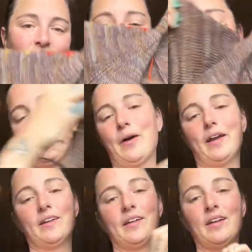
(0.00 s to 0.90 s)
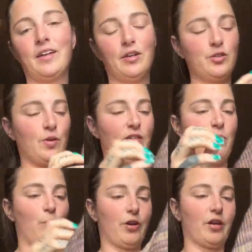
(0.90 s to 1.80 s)
Anyway, here's what I've
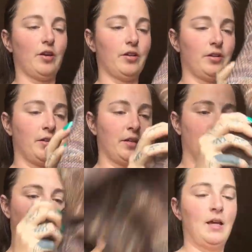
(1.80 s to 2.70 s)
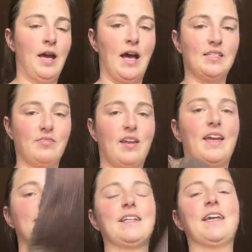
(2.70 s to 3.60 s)
been working on as of
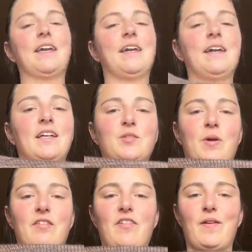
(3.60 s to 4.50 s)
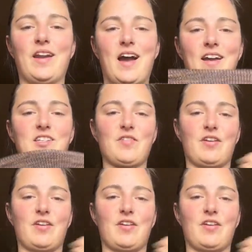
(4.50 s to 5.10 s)
lately. It's been very nice,